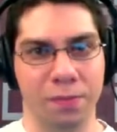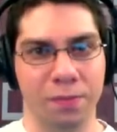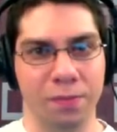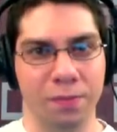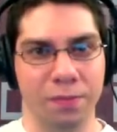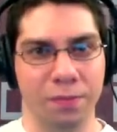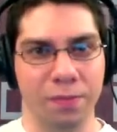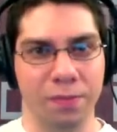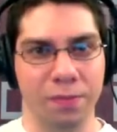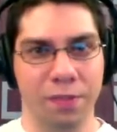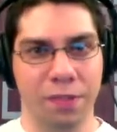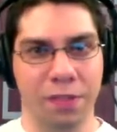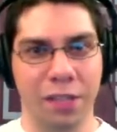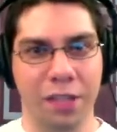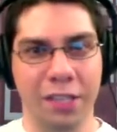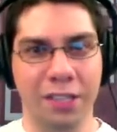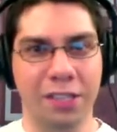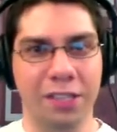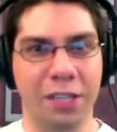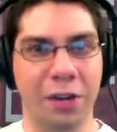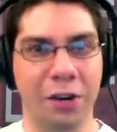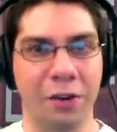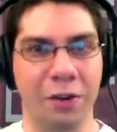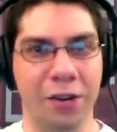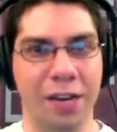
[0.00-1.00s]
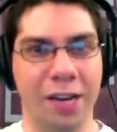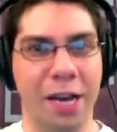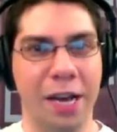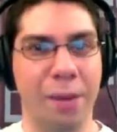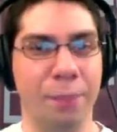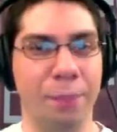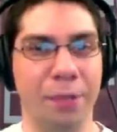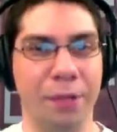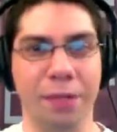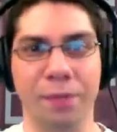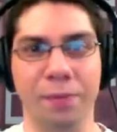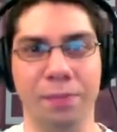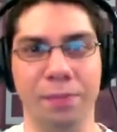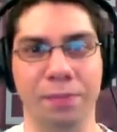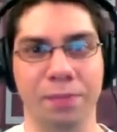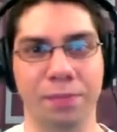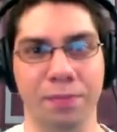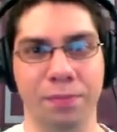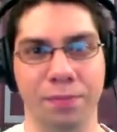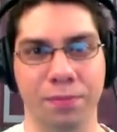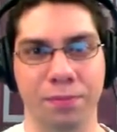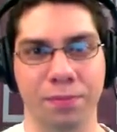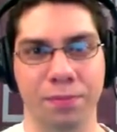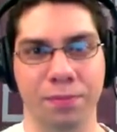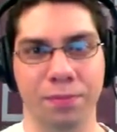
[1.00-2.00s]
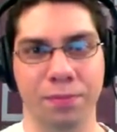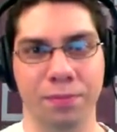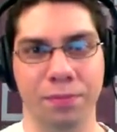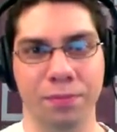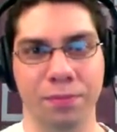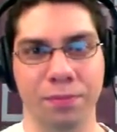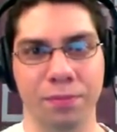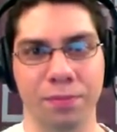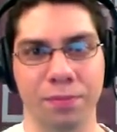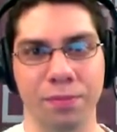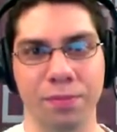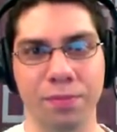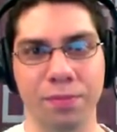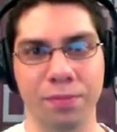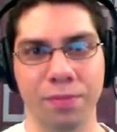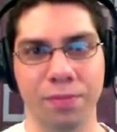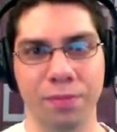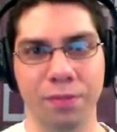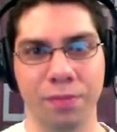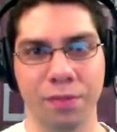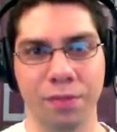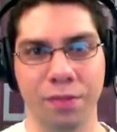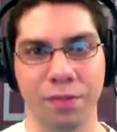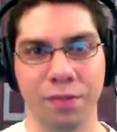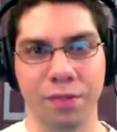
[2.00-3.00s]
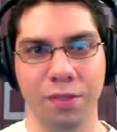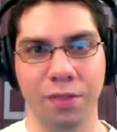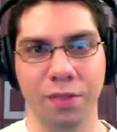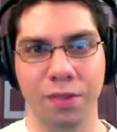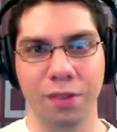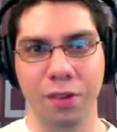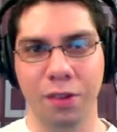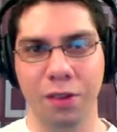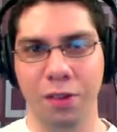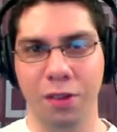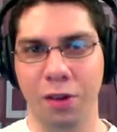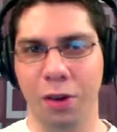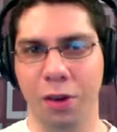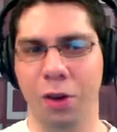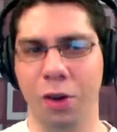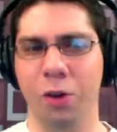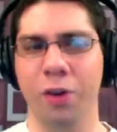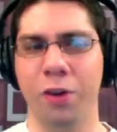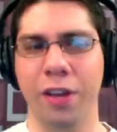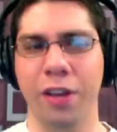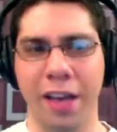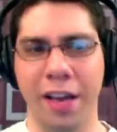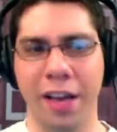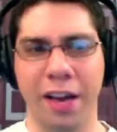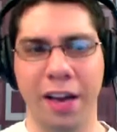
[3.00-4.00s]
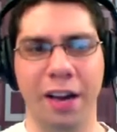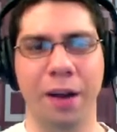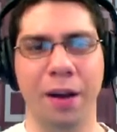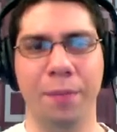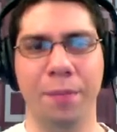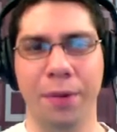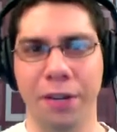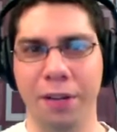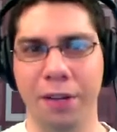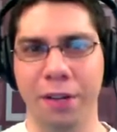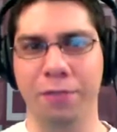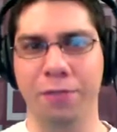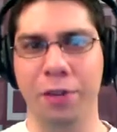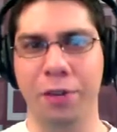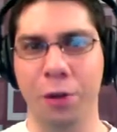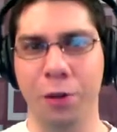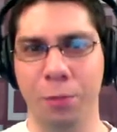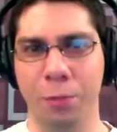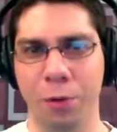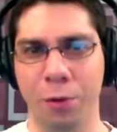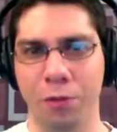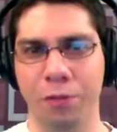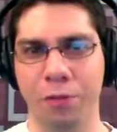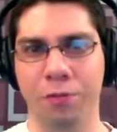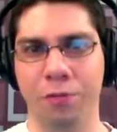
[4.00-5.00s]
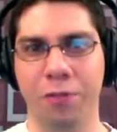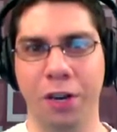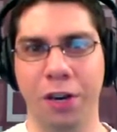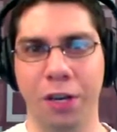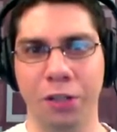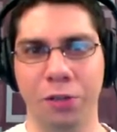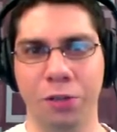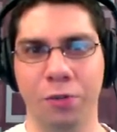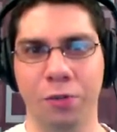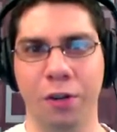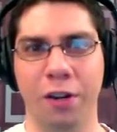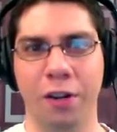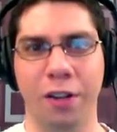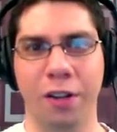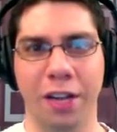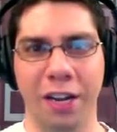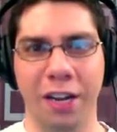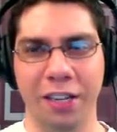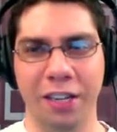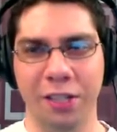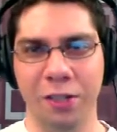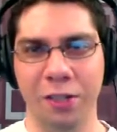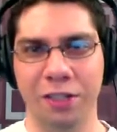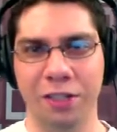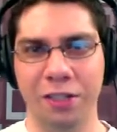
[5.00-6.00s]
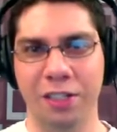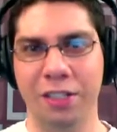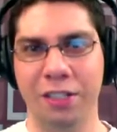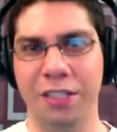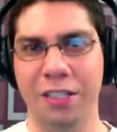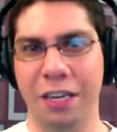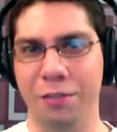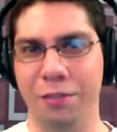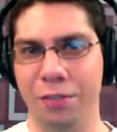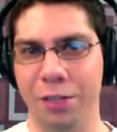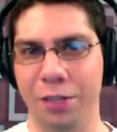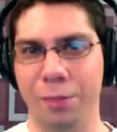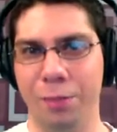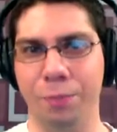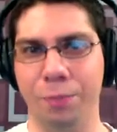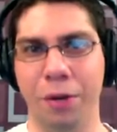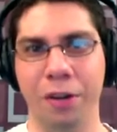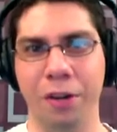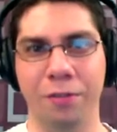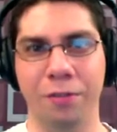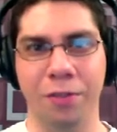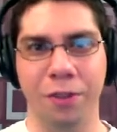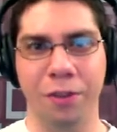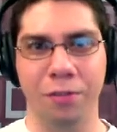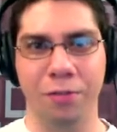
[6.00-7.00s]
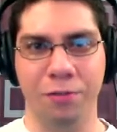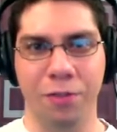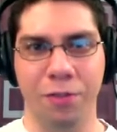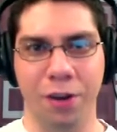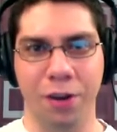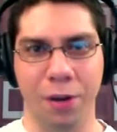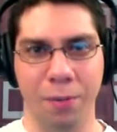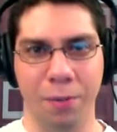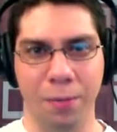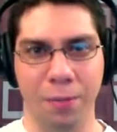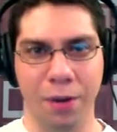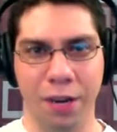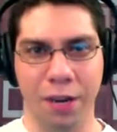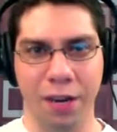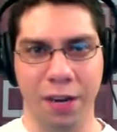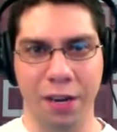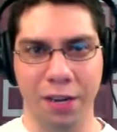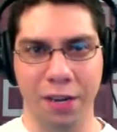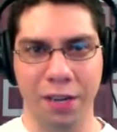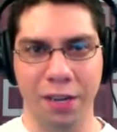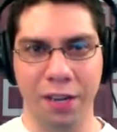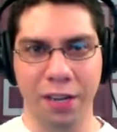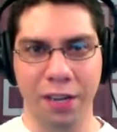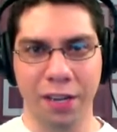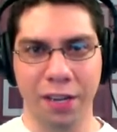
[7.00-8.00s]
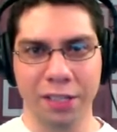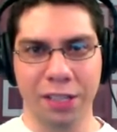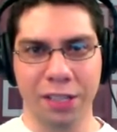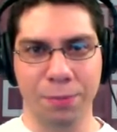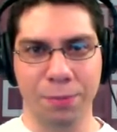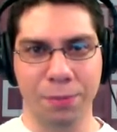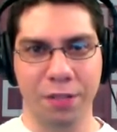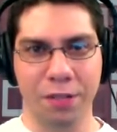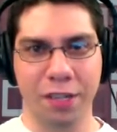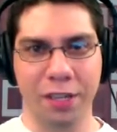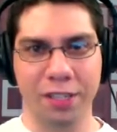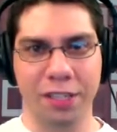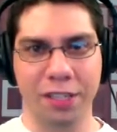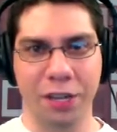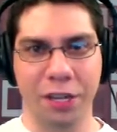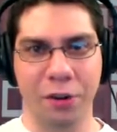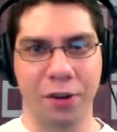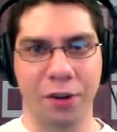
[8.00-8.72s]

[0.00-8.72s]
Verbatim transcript: So this is something I would actually use. I mean, it is something. Uh, oh yeah, useful. I mean, if you're moving files around a lot, you can definitely benefit from uh, something like